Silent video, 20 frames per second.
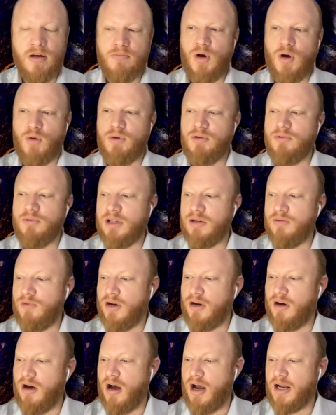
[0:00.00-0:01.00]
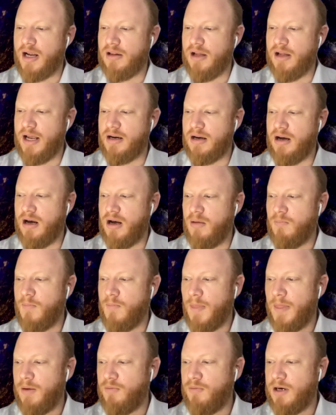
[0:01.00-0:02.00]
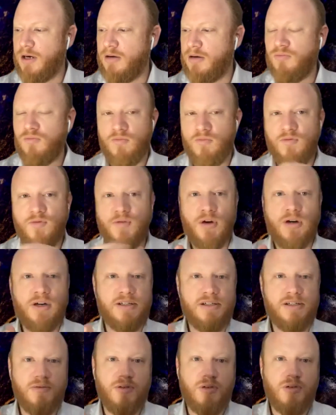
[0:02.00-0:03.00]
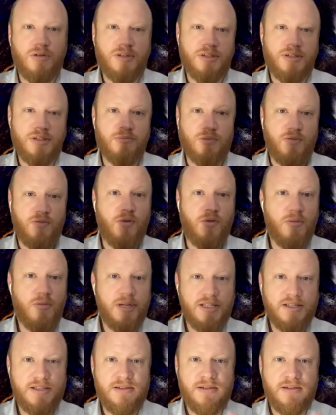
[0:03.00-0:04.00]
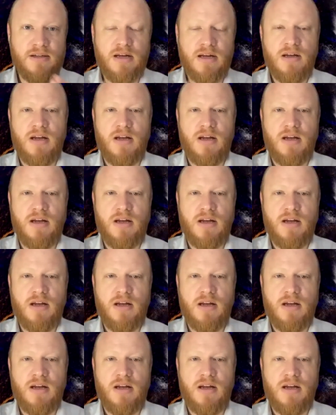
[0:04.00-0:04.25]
But we really want to highlight that we're focused, of course, on performance.